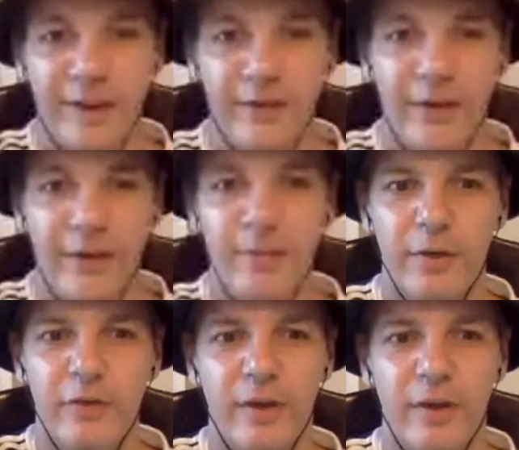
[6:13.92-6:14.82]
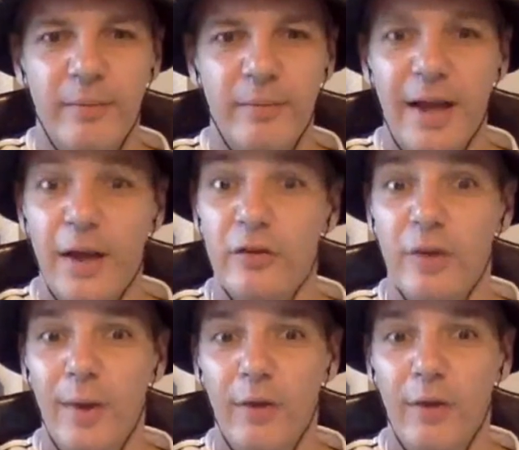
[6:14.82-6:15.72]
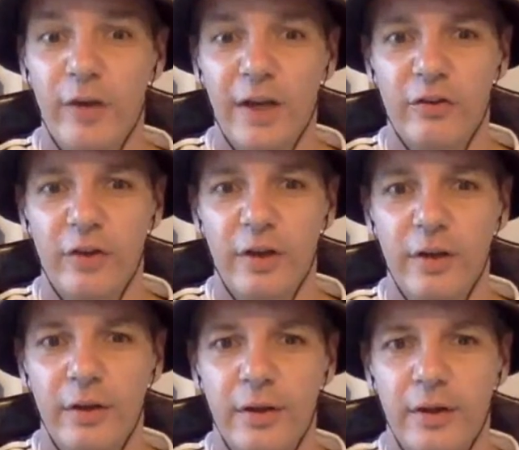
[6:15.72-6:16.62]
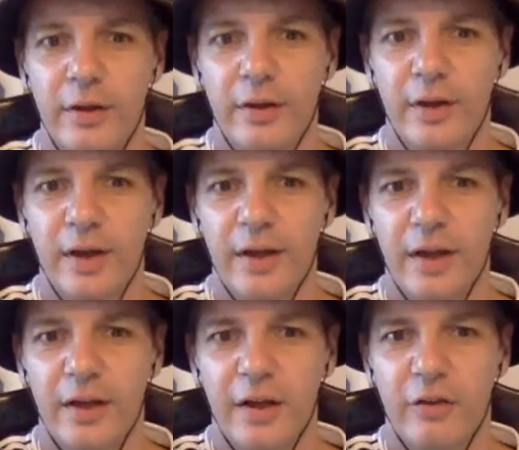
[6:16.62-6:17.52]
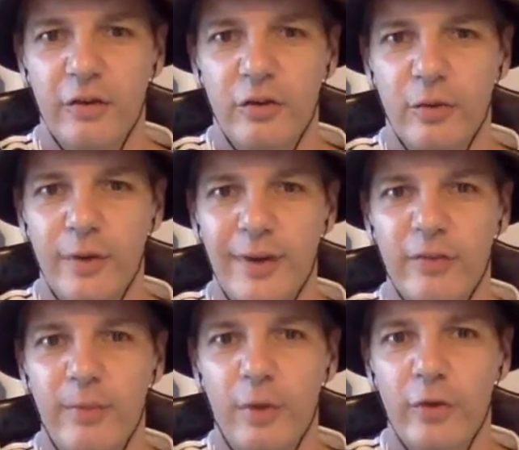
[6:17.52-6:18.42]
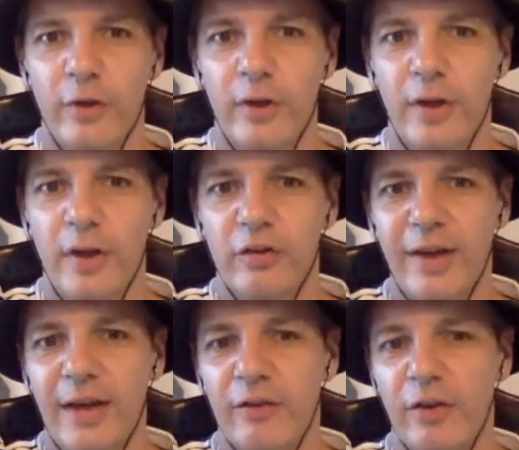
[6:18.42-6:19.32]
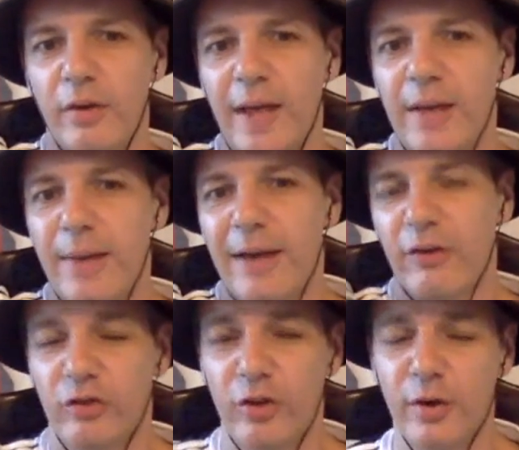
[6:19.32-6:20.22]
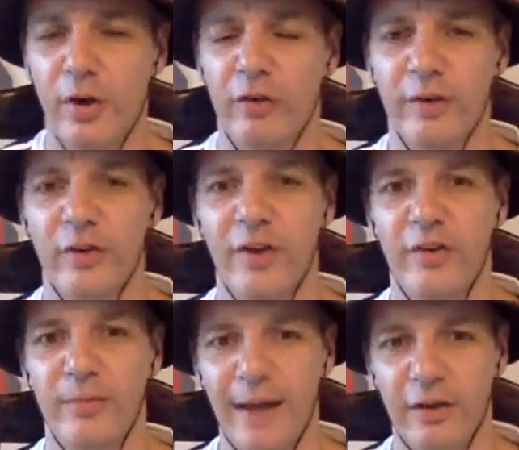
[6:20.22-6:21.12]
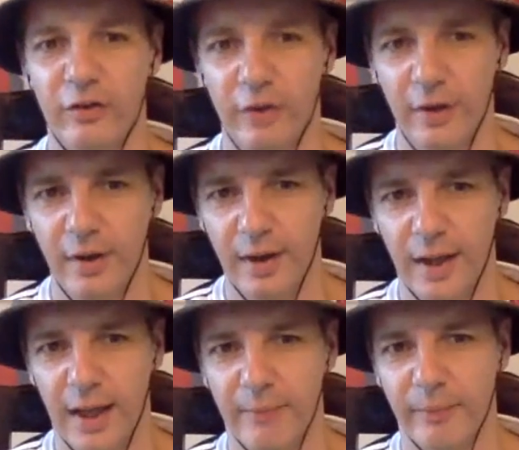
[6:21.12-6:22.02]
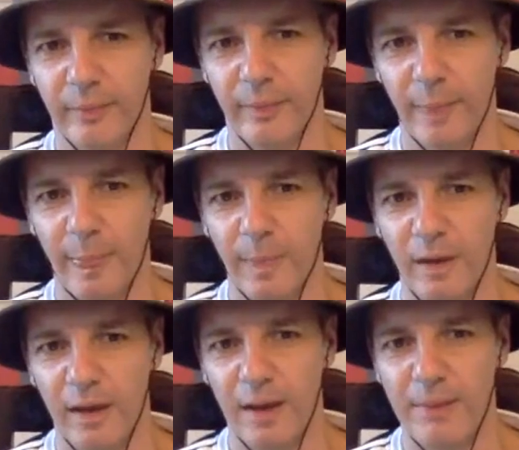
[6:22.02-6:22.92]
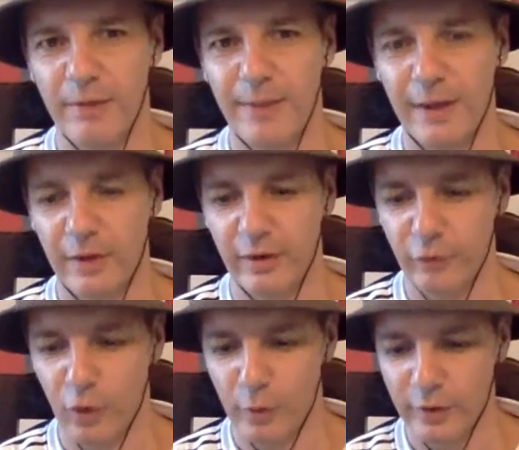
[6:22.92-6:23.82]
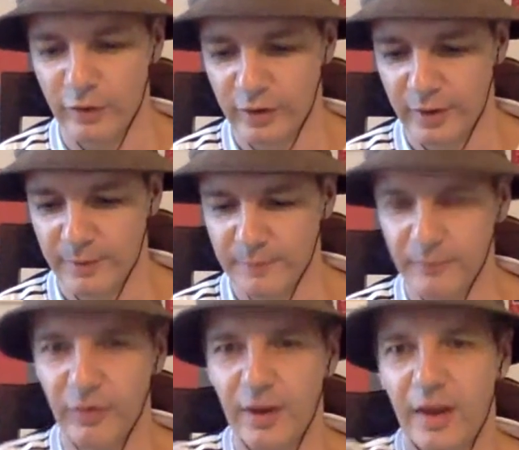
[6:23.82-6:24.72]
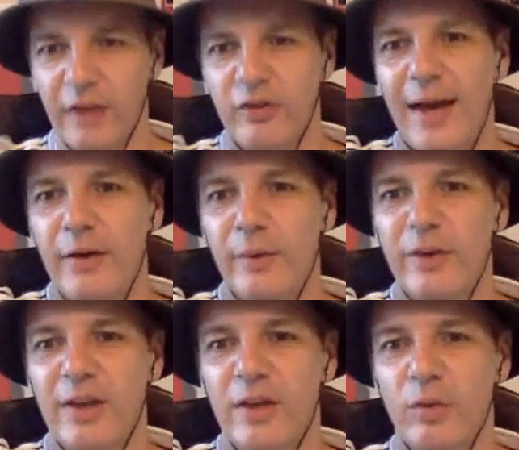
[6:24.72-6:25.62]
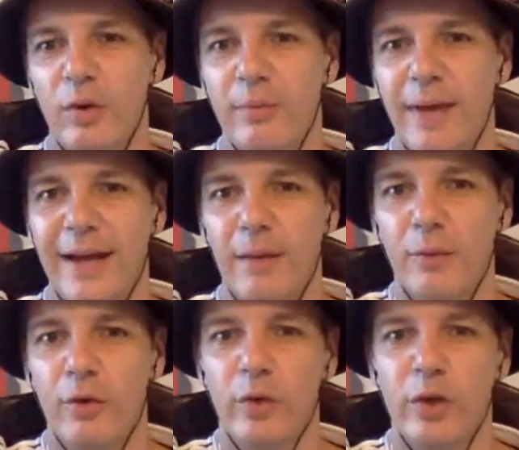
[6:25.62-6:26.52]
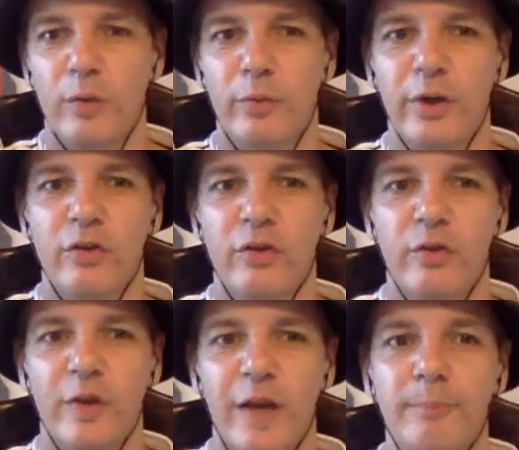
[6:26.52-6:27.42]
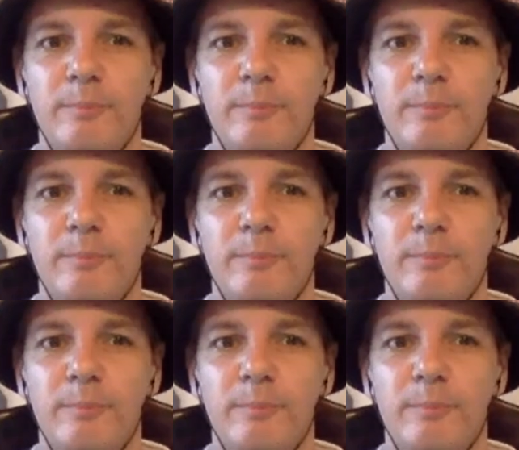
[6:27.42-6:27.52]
in there, but yeah, no, he's done well to get to earn that spot. So yeah, so in the backs, two lots of exciting backs, a bit of a battle in the forwards. So how do we see this one panning out, boys? What are your predictions for the game?